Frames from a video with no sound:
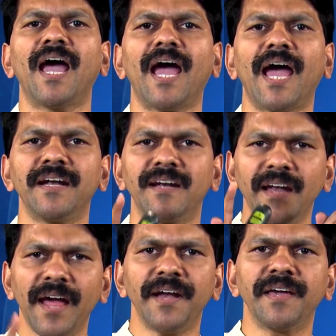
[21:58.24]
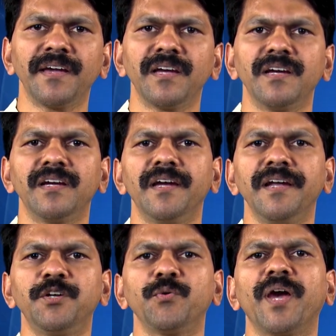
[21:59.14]
and learning
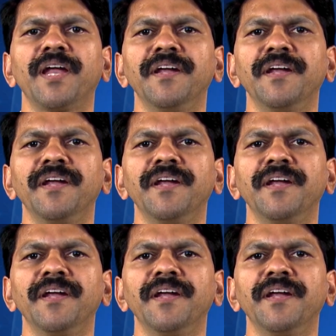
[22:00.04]
into an